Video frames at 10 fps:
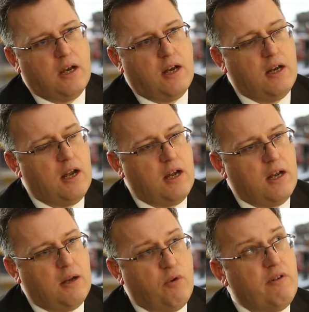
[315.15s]

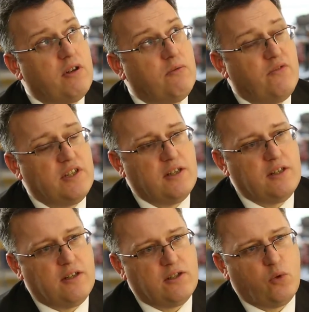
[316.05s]
And we're in a
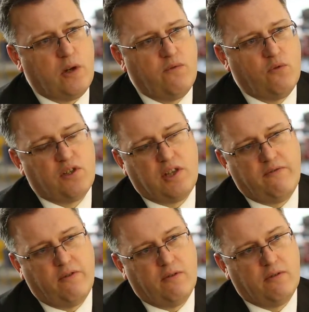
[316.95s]
facility that's
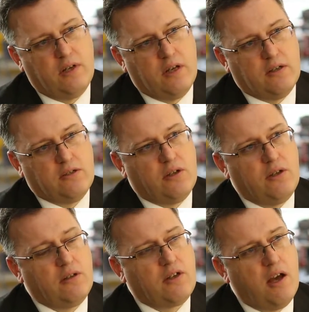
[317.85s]
24/7. So
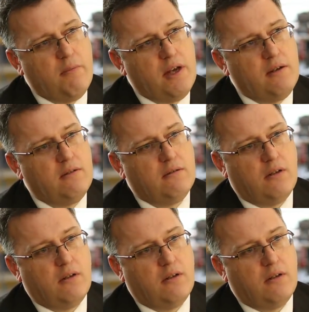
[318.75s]
they'll come in,